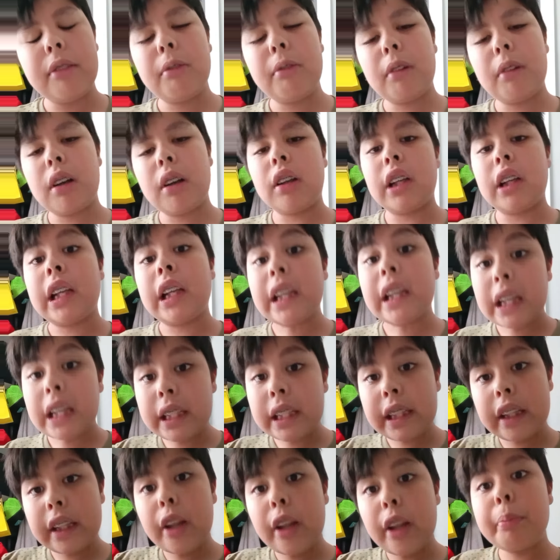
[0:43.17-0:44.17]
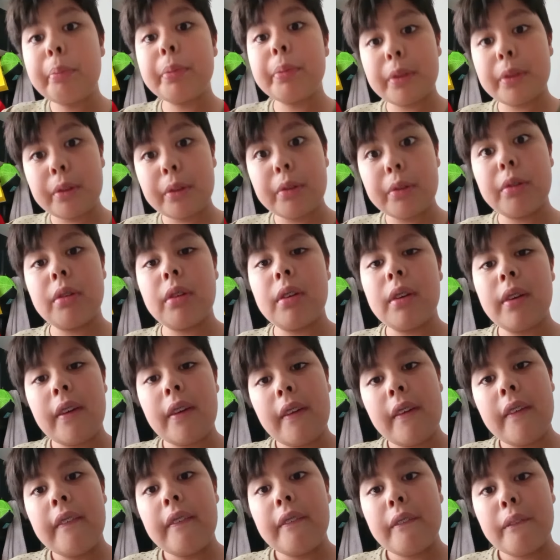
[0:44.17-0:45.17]
getting up to
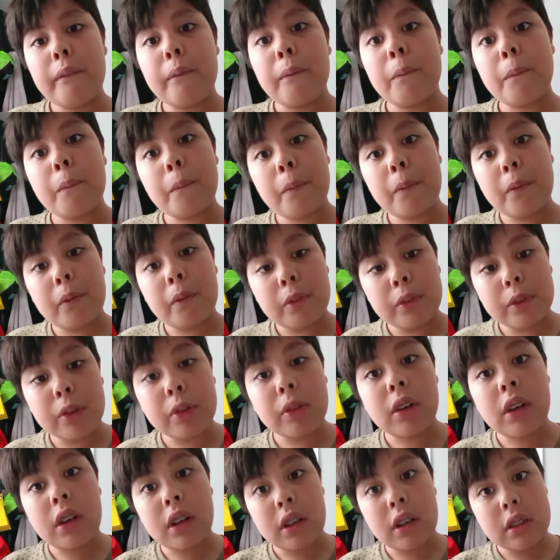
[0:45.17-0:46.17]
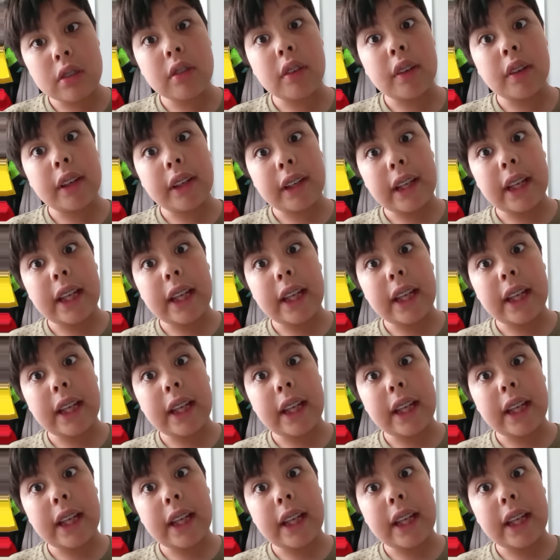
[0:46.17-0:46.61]
to 100k.